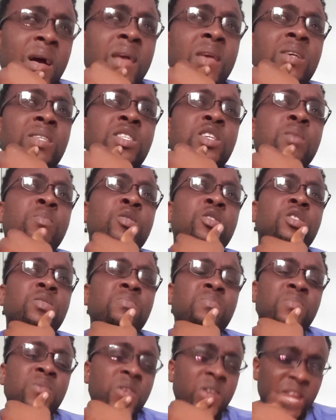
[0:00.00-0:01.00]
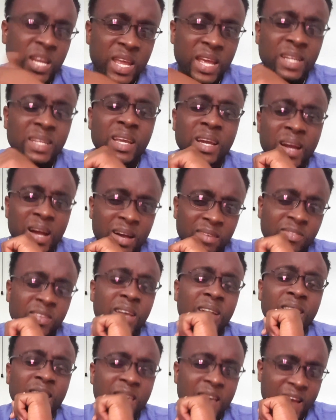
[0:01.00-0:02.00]
and you see much money then take off
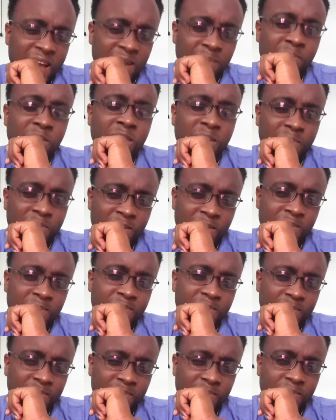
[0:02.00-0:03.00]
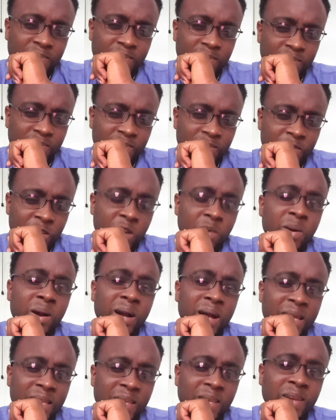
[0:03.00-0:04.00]
your card, people. You go back
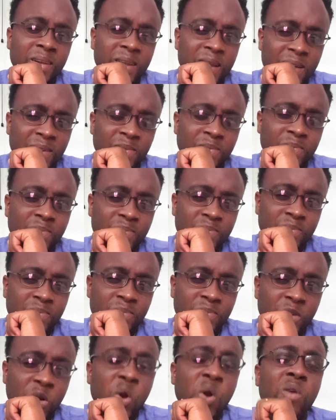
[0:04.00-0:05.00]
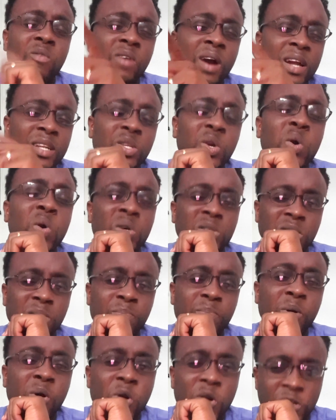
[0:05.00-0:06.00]
to England, over
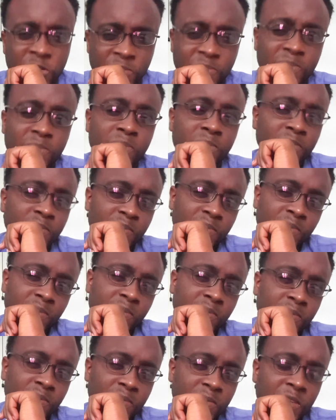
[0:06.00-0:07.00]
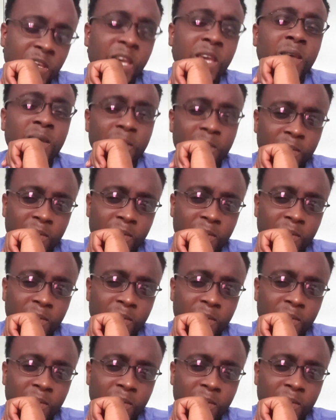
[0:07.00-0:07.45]
£1,000. Eh?